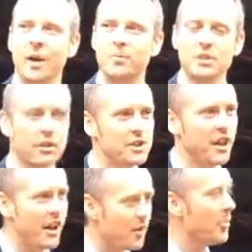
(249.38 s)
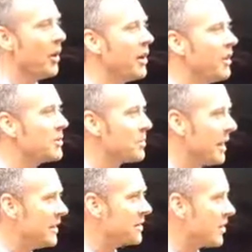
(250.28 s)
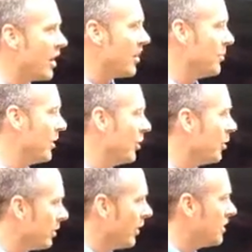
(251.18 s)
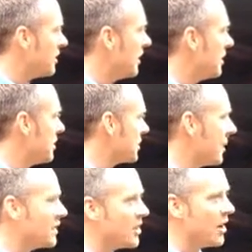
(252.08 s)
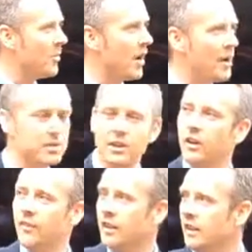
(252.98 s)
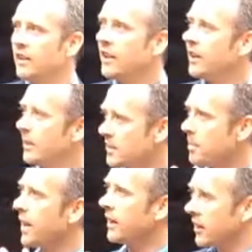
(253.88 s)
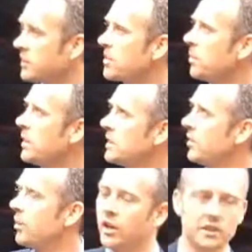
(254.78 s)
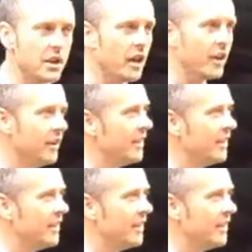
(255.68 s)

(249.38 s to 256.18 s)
So to everybody who spent time, all the volunteers who spent time at Hetska getting this magnificent piece of work done,